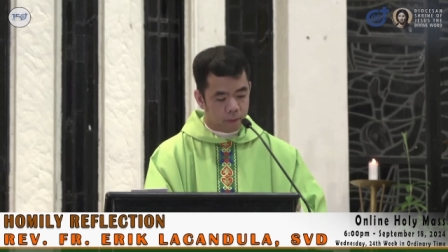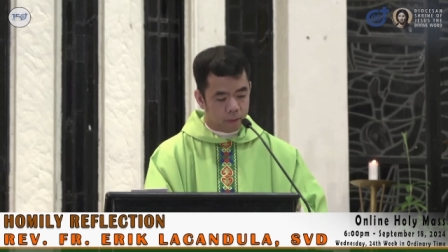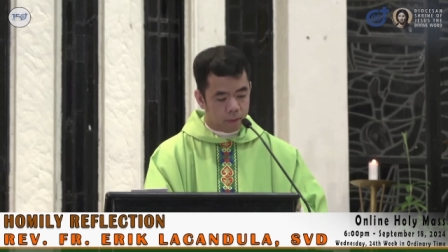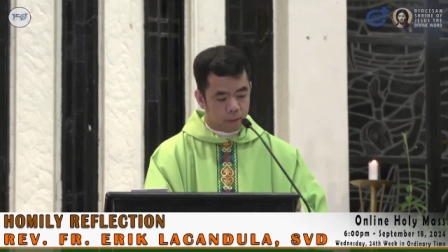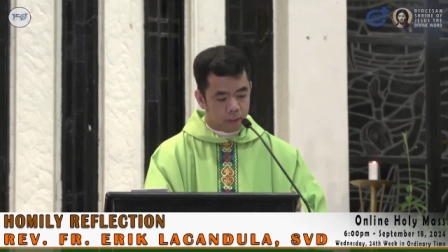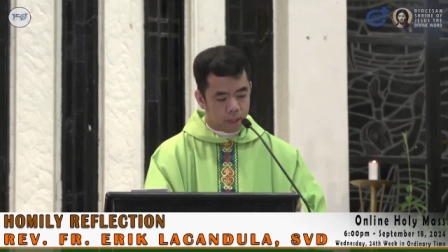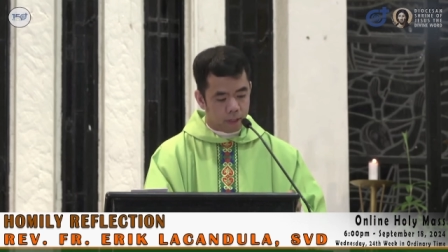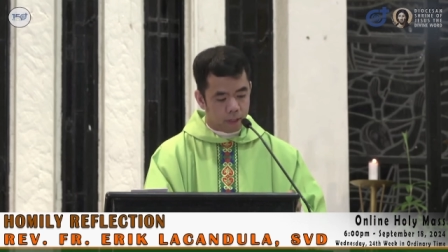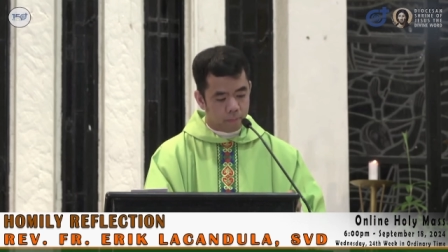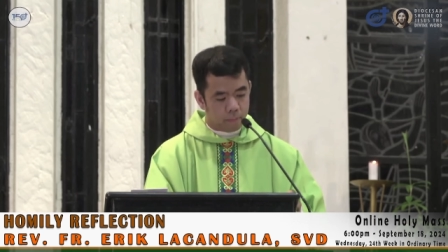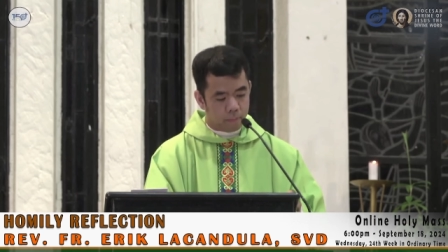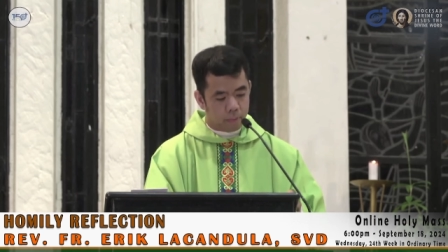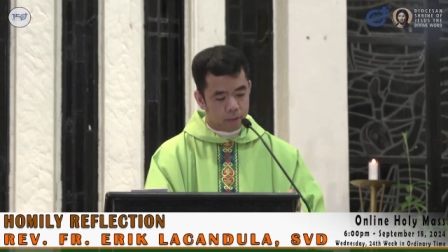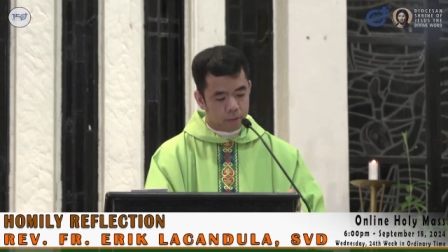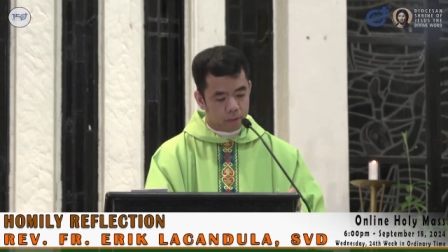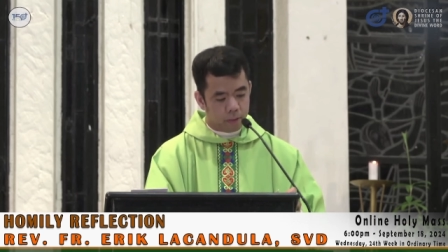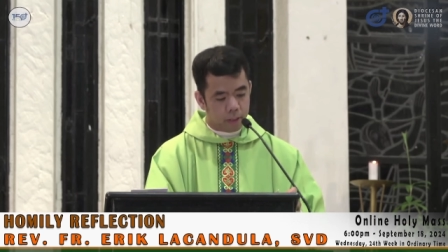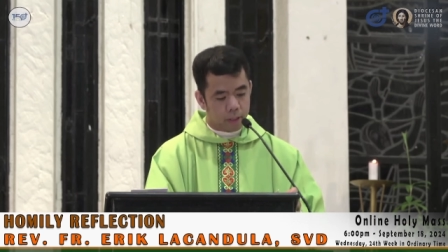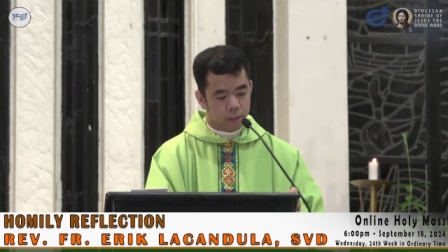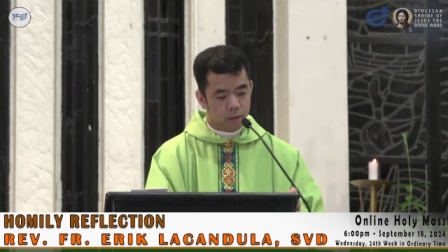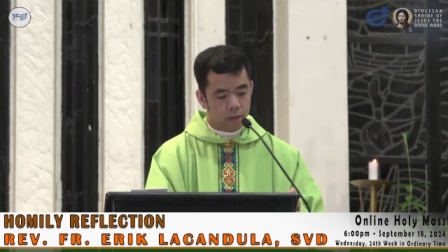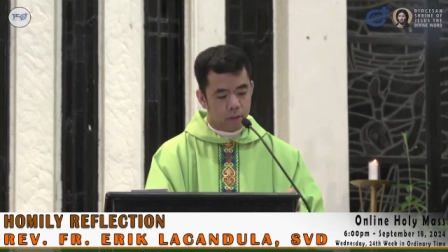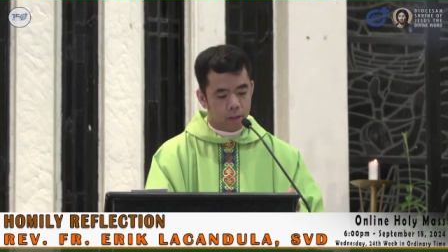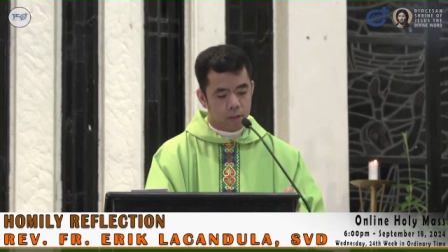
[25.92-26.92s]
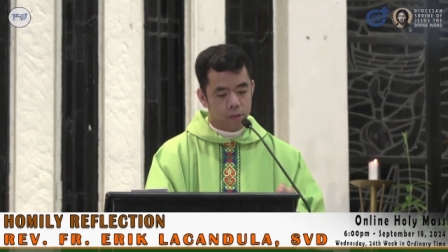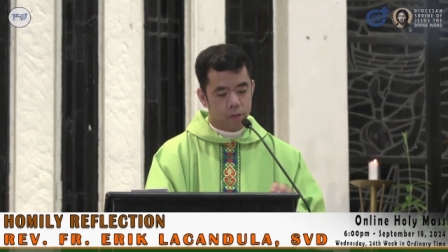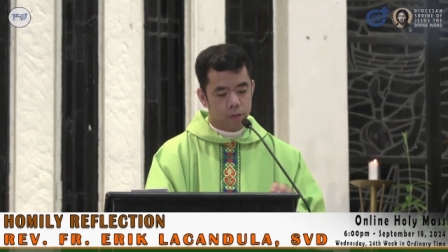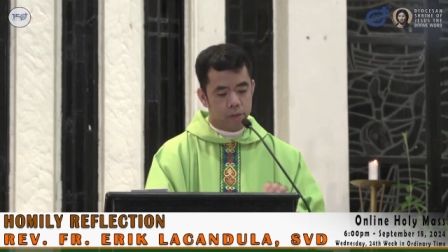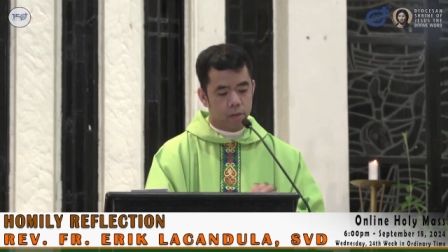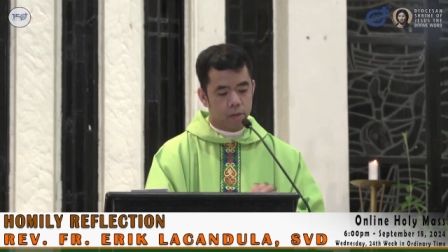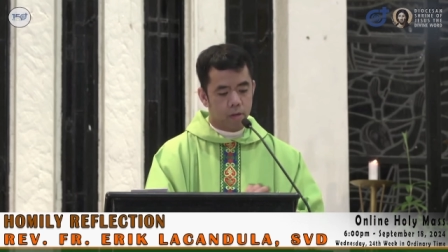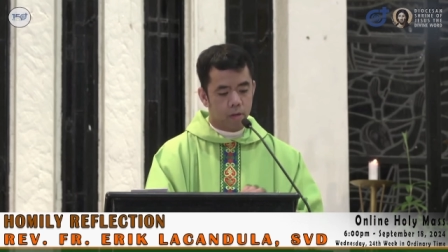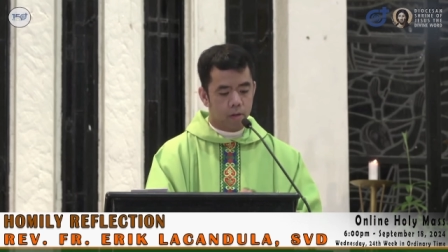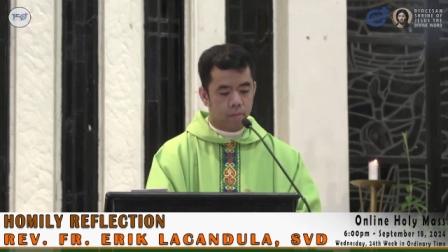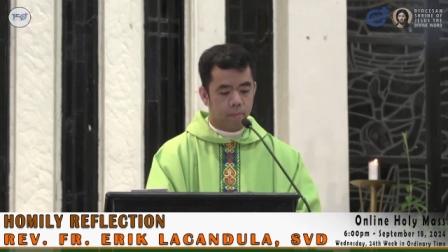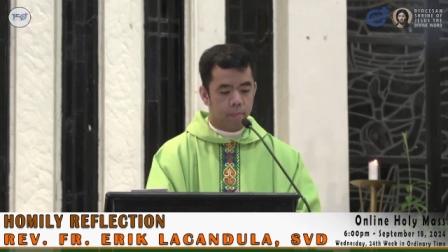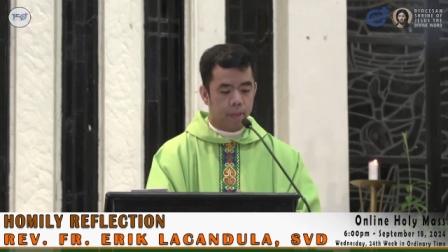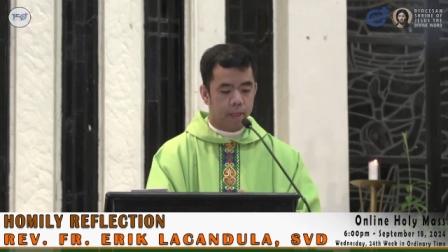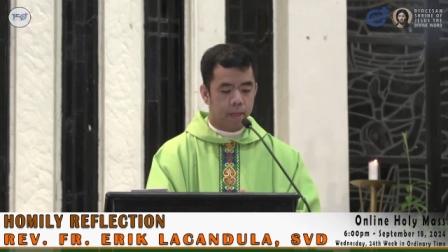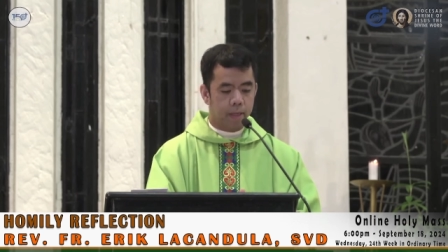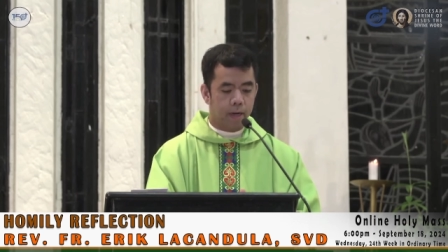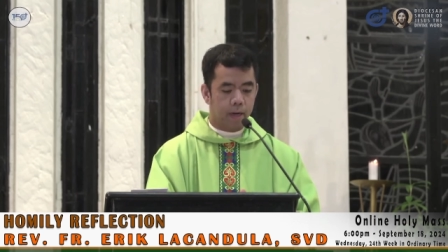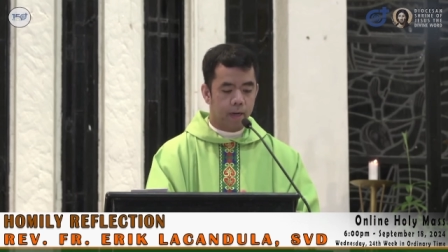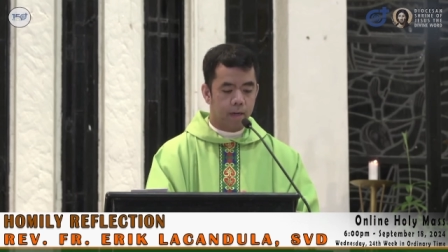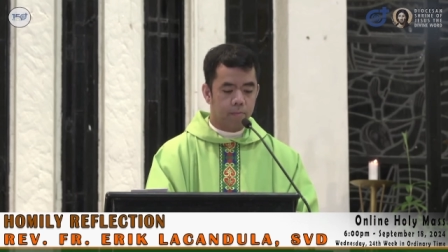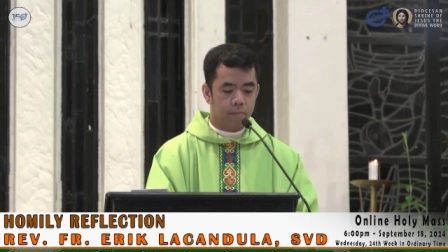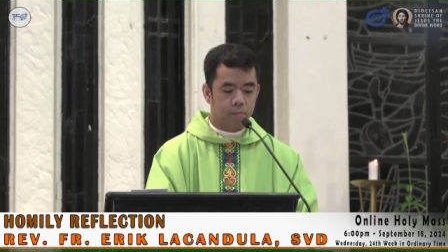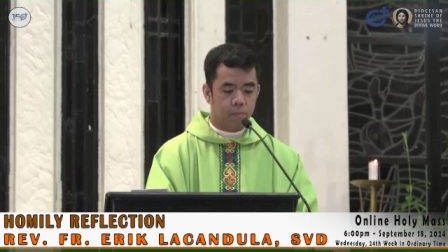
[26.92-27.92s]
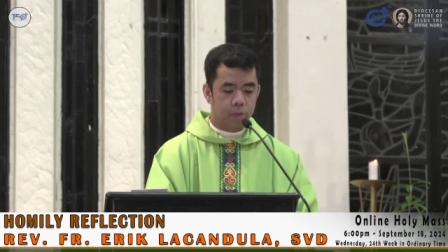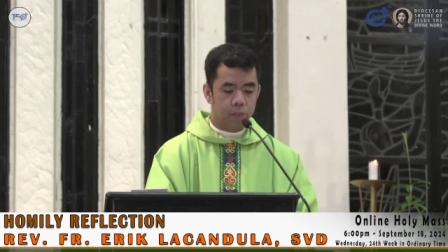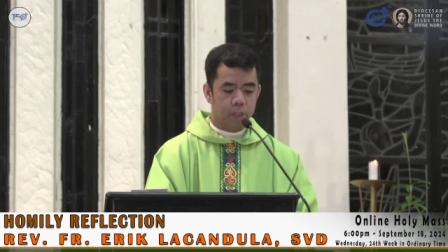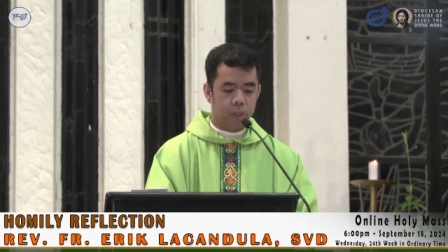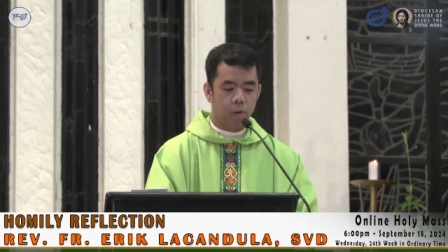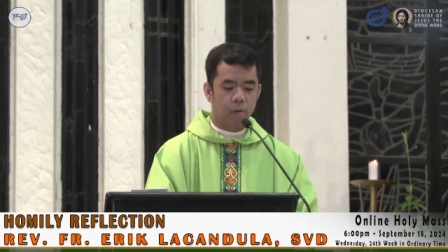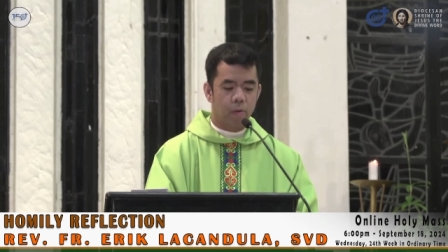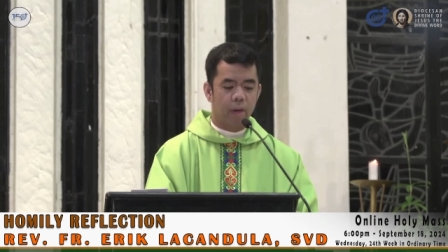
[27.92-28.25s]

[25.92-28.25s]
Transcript: a particular song becomes so